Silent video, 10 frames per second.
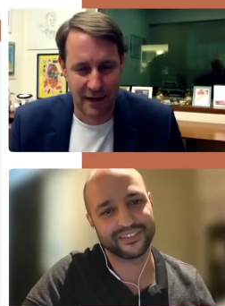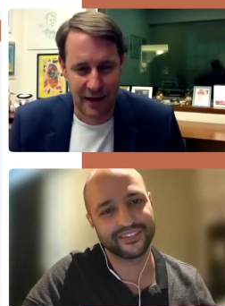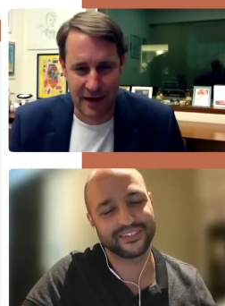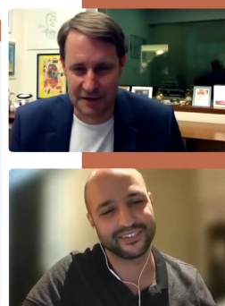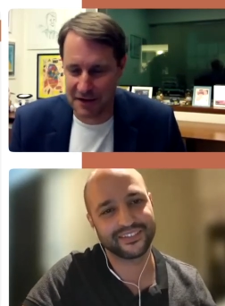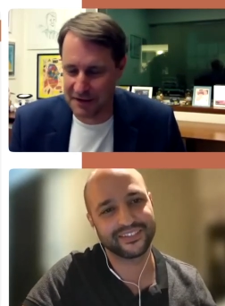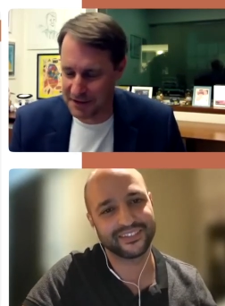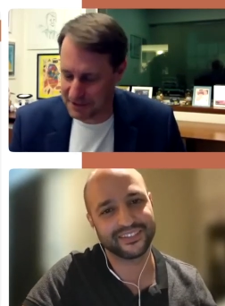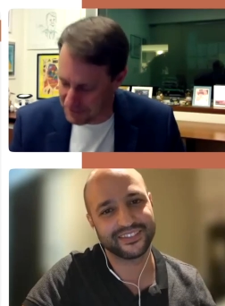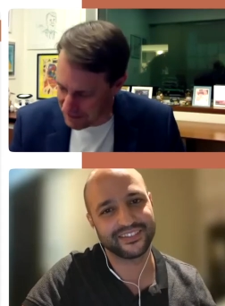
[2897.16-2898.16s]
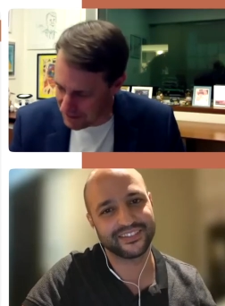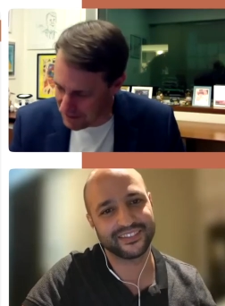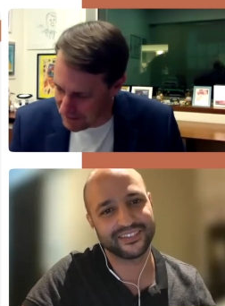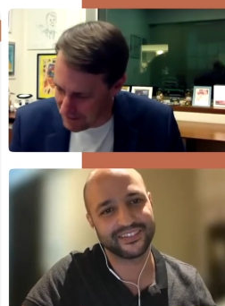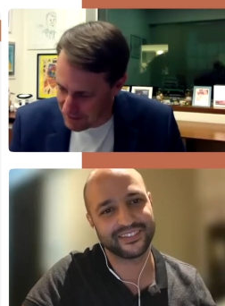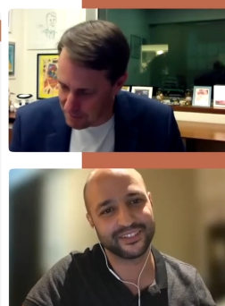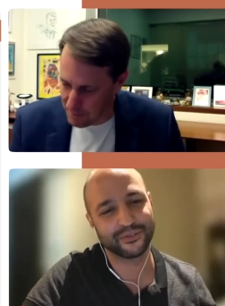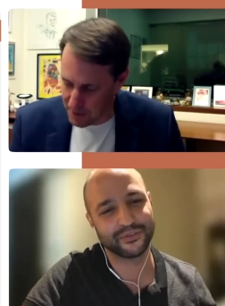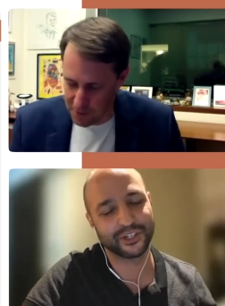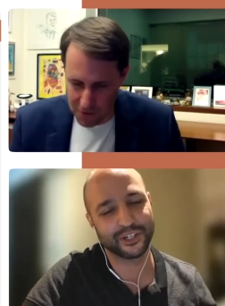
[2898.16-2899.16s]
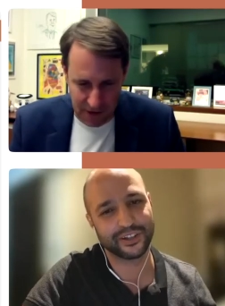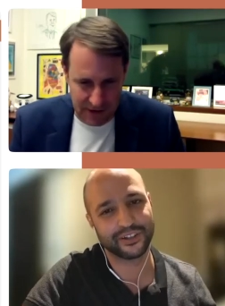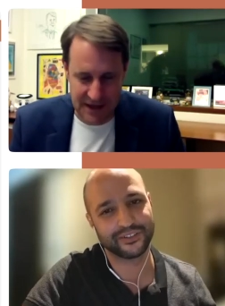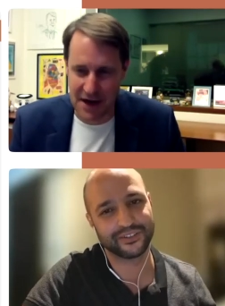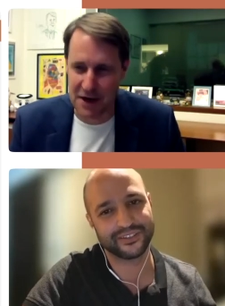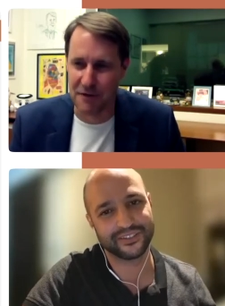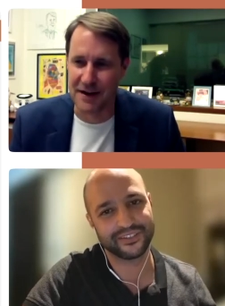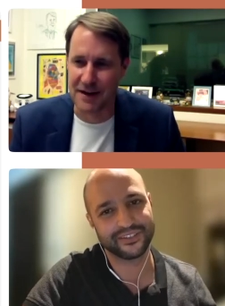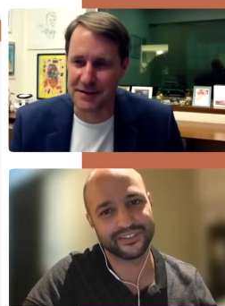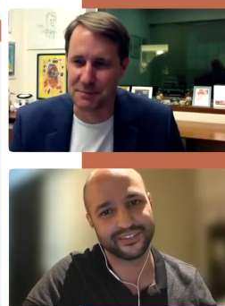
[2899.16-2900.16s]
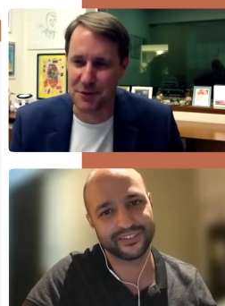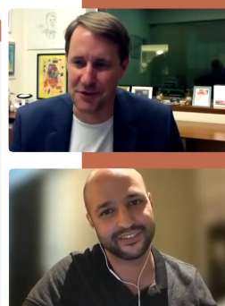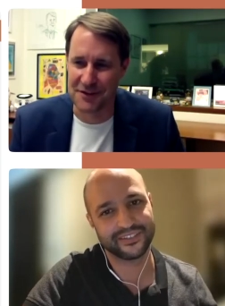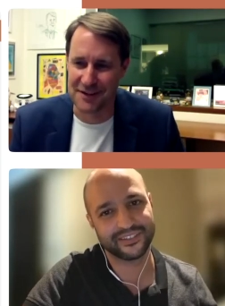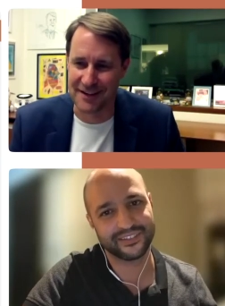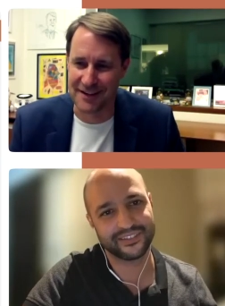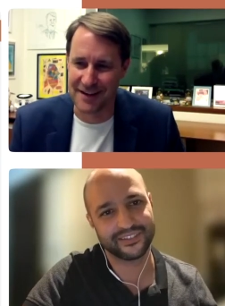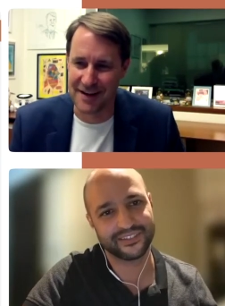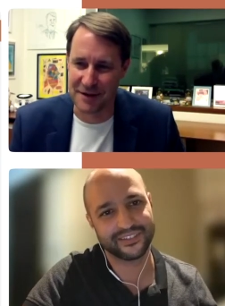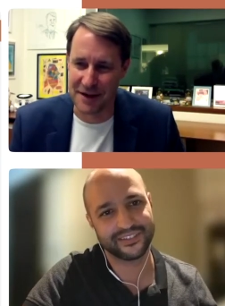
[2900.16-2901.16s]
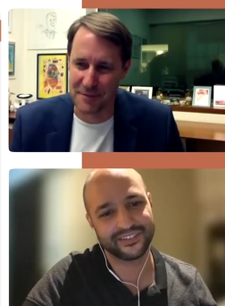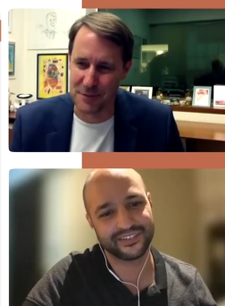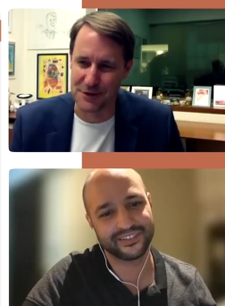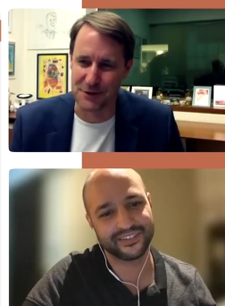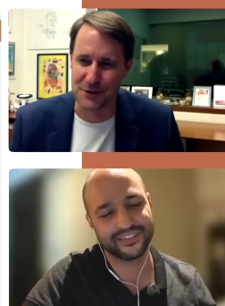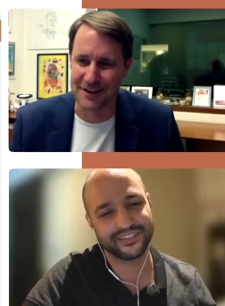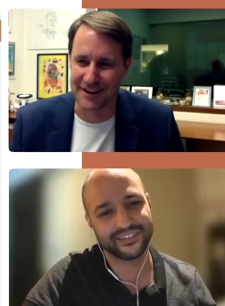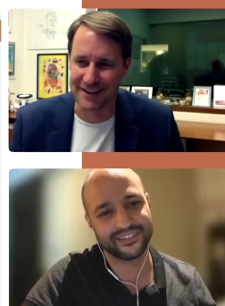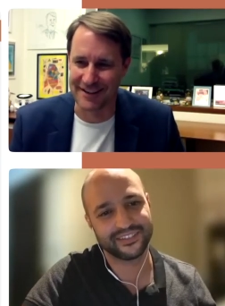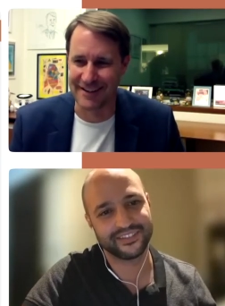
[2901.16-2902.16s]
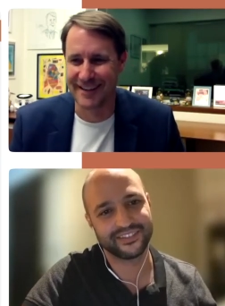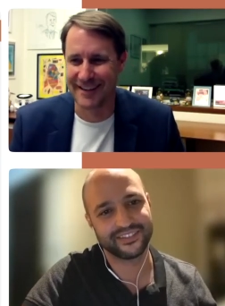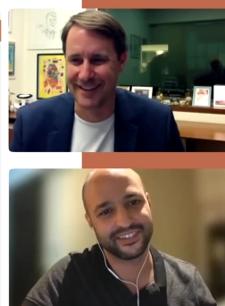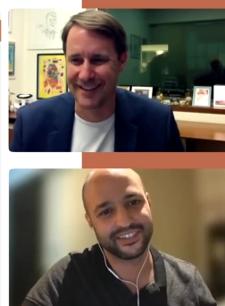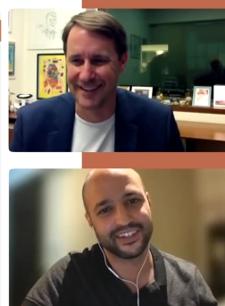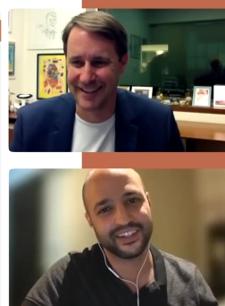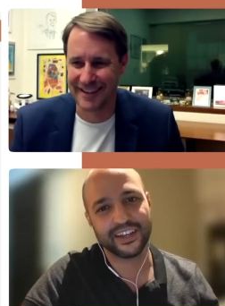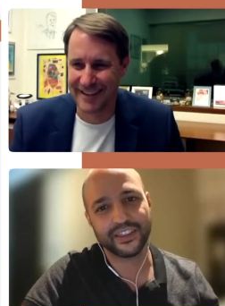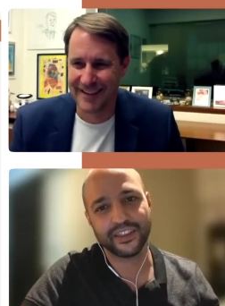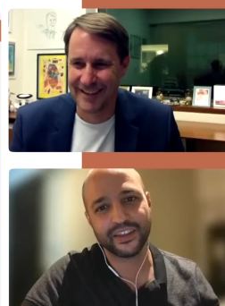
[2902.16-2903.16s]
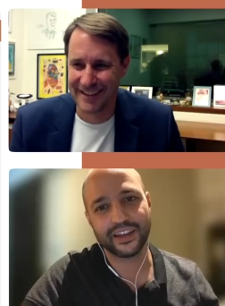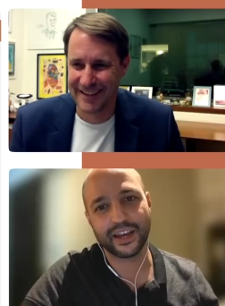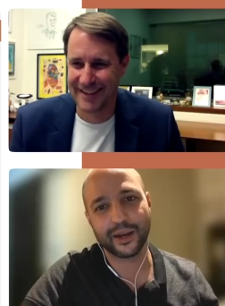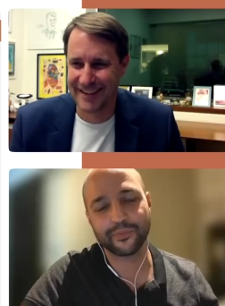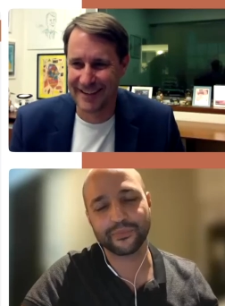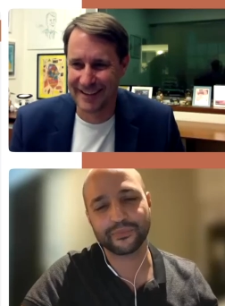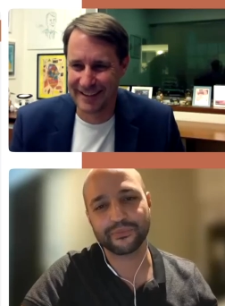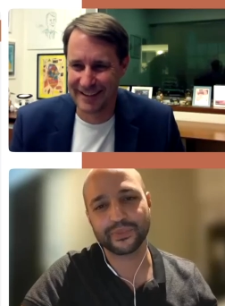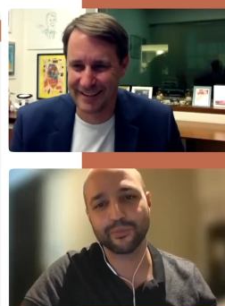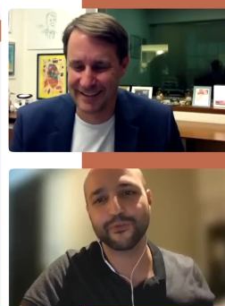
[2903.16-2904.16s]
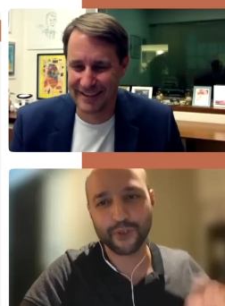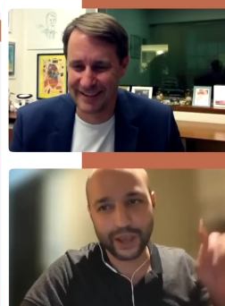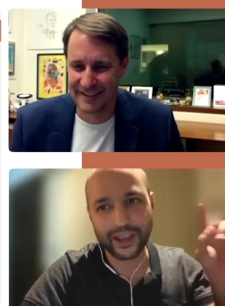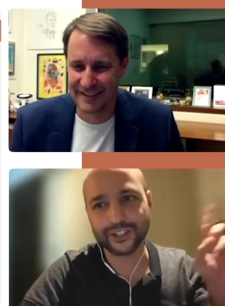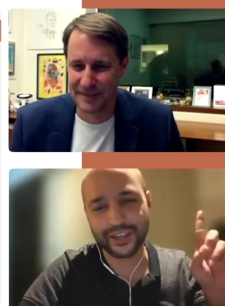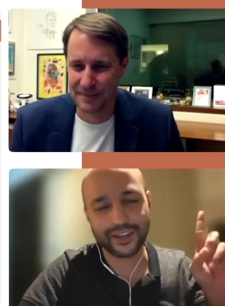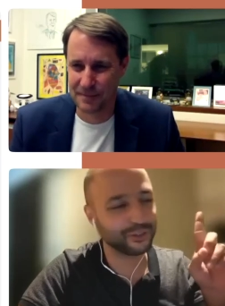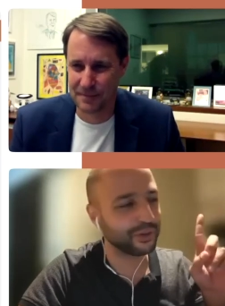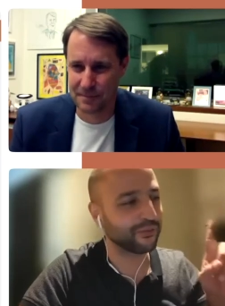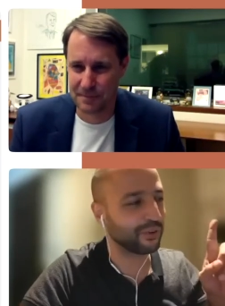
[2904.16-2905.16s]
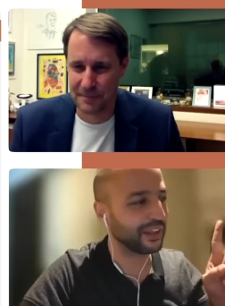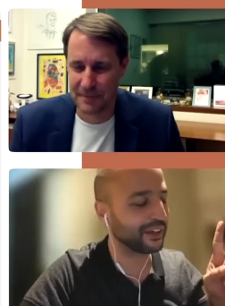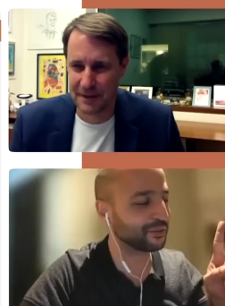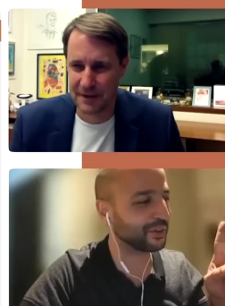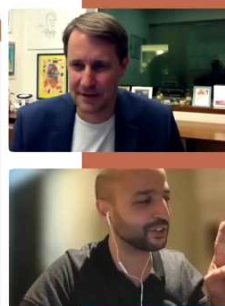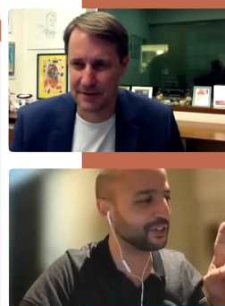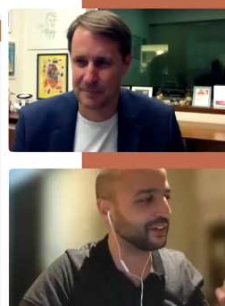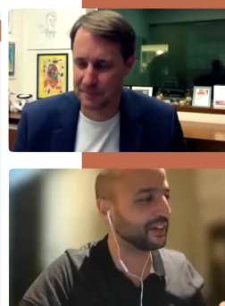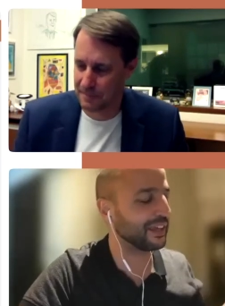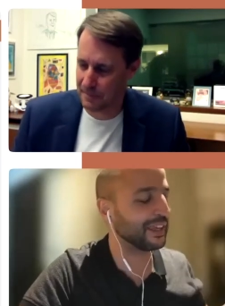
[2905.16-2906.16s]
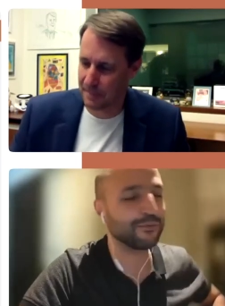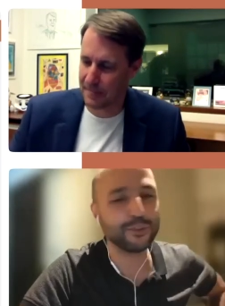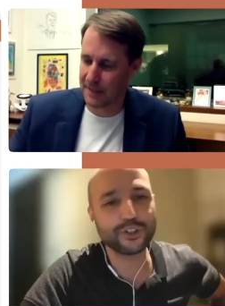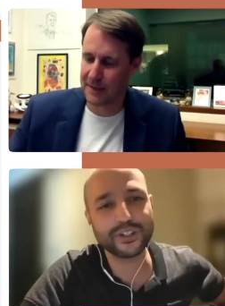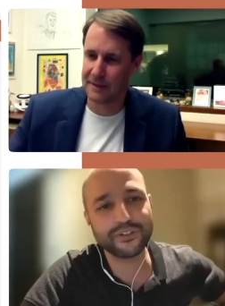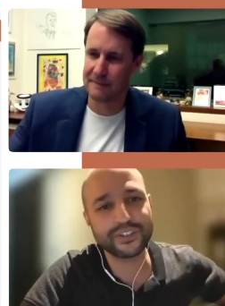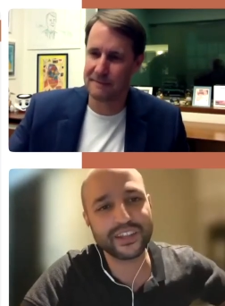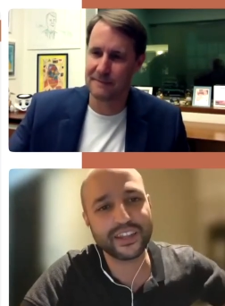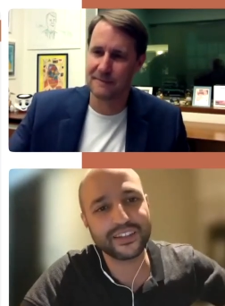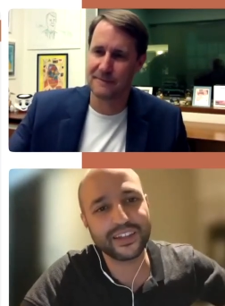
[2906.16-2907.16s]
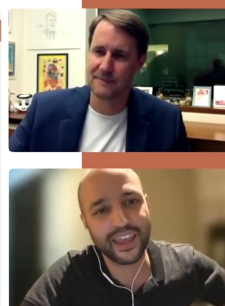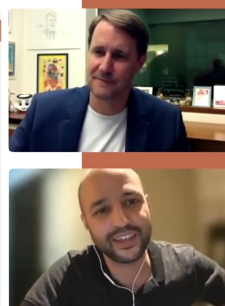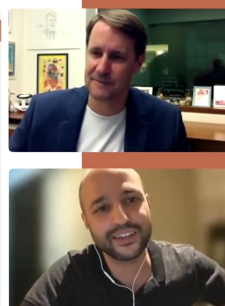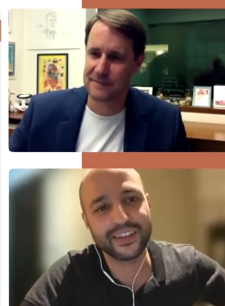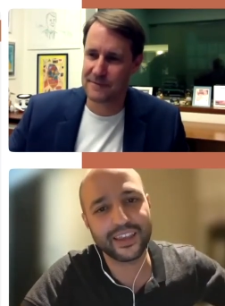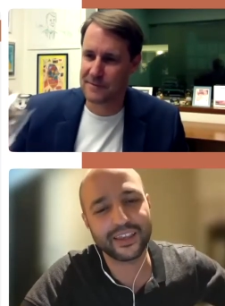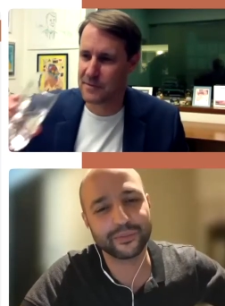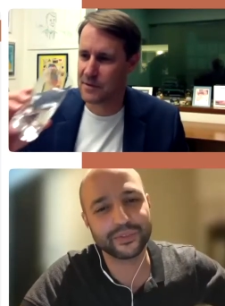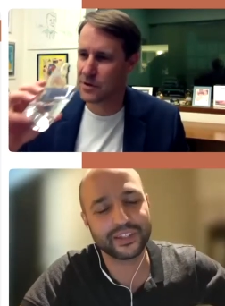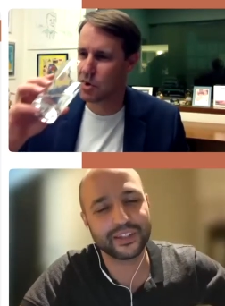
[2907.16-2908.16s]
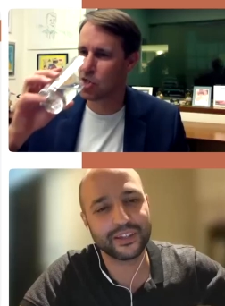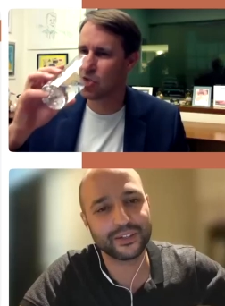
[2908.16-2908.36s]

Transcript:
Speaker 1: and i think they my will colleagues they are quite experienced in coming up with a good title
Speaker 2: yeah um, before, actually, I do have one last question. If you could have attended any games in the